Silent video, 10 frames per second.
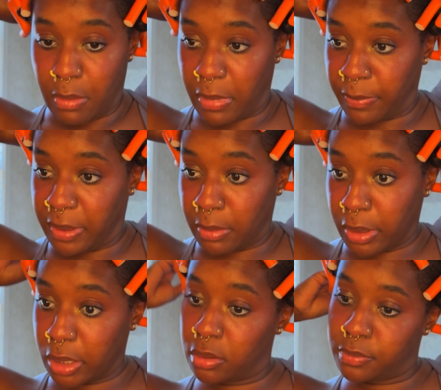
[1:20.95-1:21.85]
Might be in a
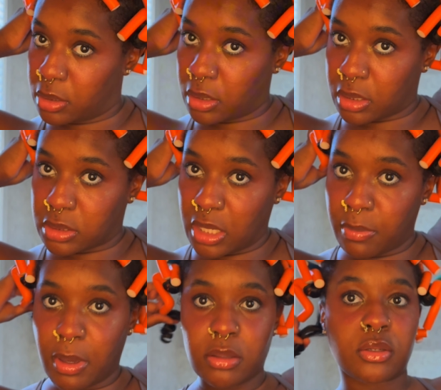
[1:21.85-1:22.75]
bun. Gotta take
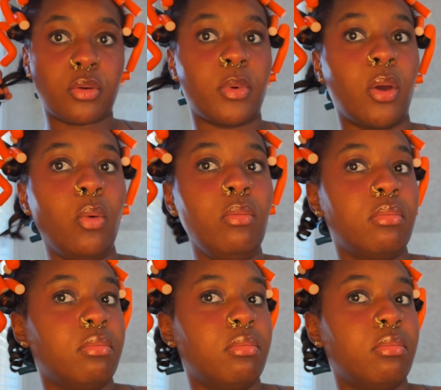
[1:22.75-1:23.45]
them out a certain way. Oh.